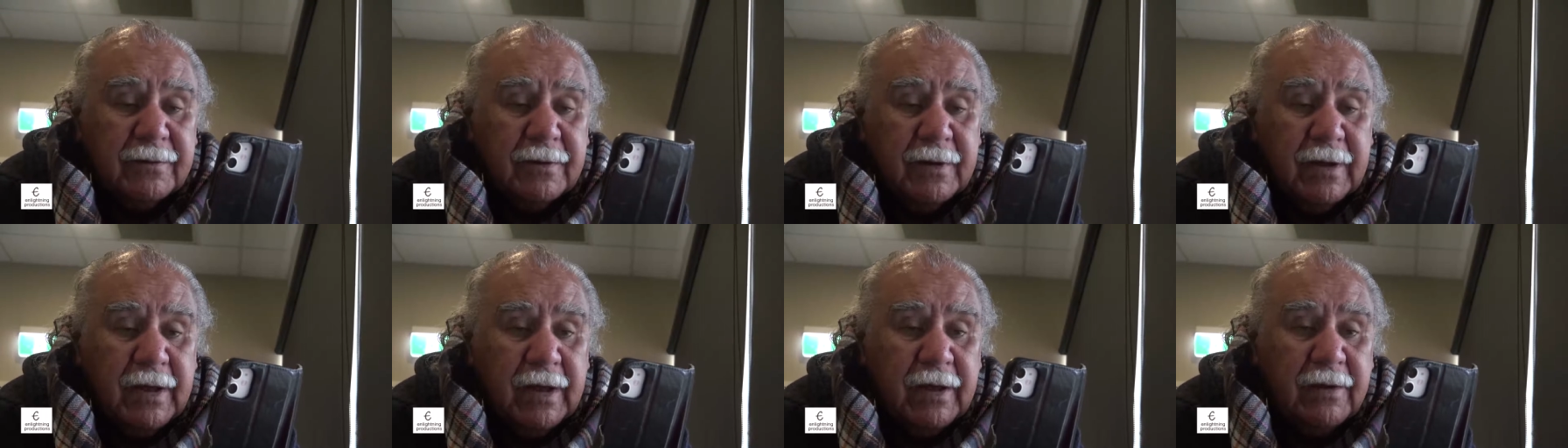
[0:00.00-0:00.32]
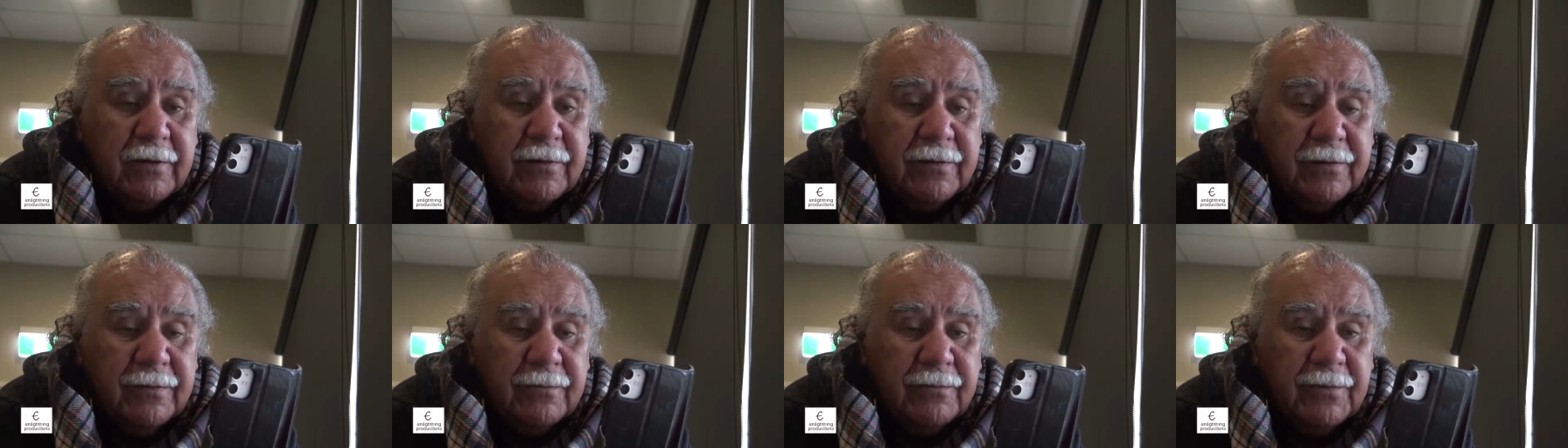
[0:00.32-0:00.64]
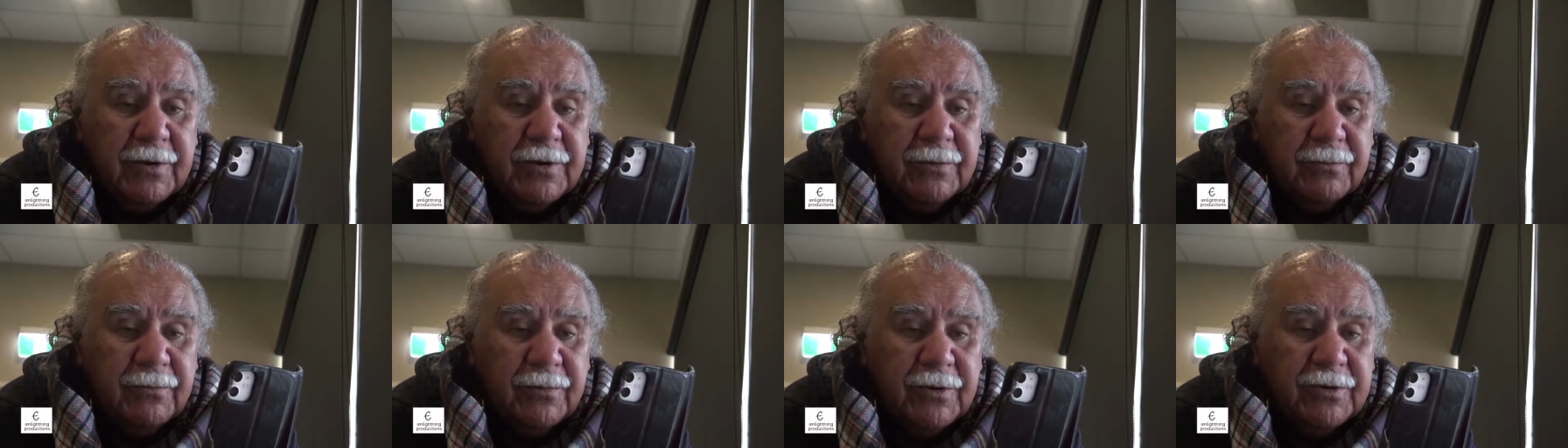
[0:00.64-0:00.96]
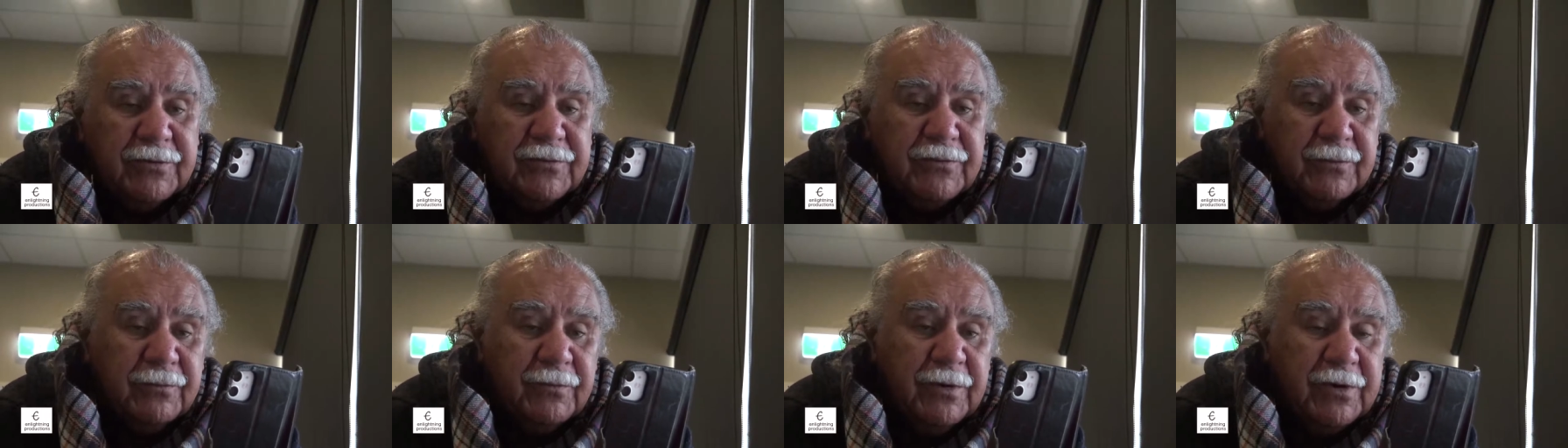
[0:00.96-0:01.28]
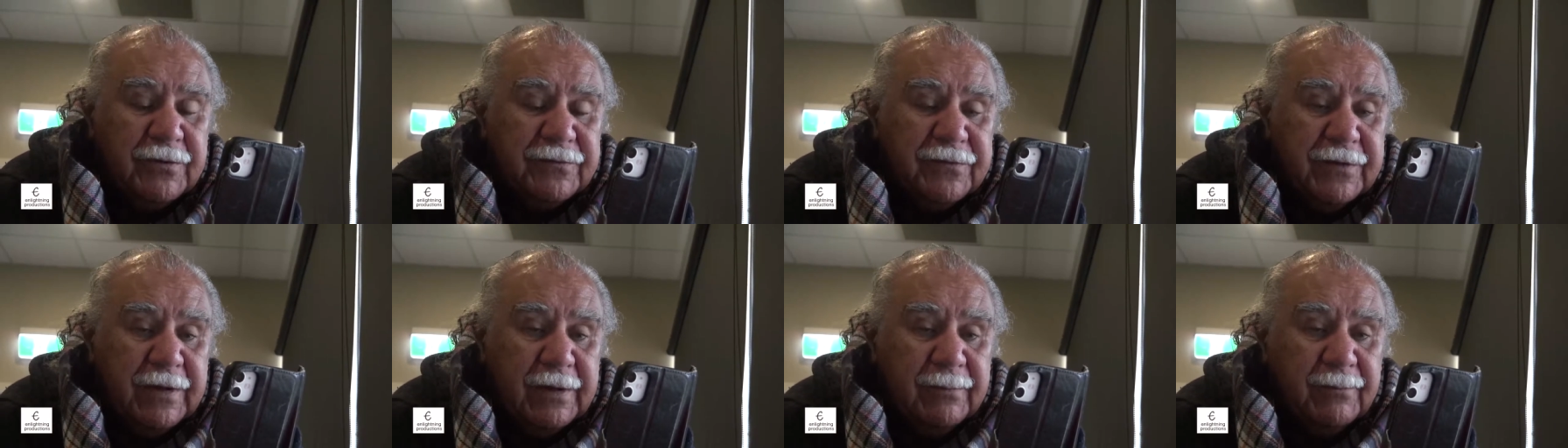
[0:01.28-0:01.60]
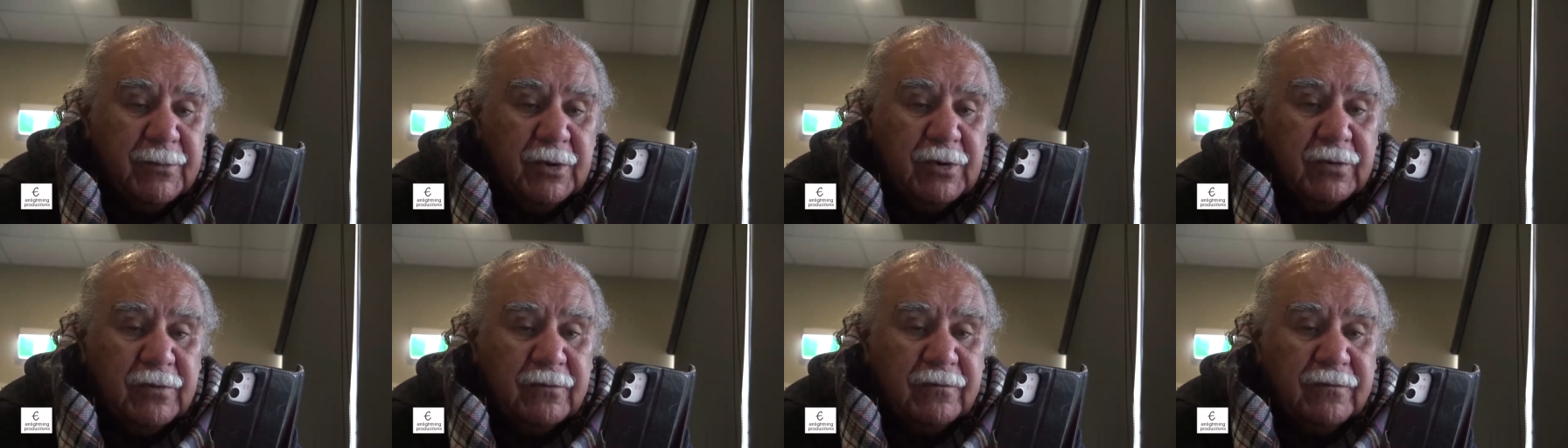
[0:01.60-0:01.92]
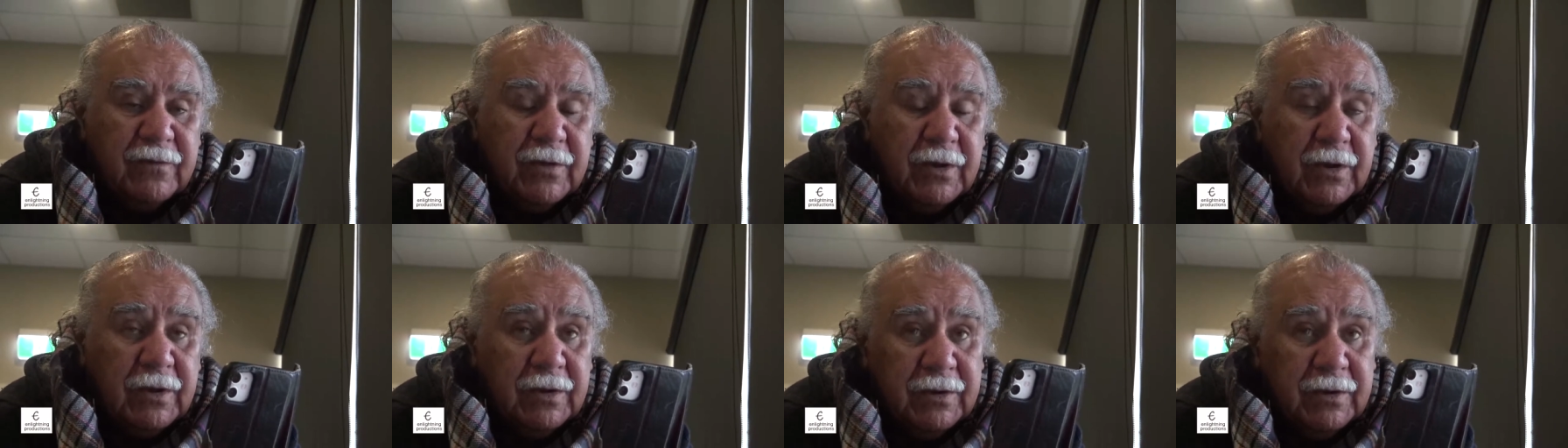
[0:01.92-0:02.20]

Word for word: How do, what, what, what's their move?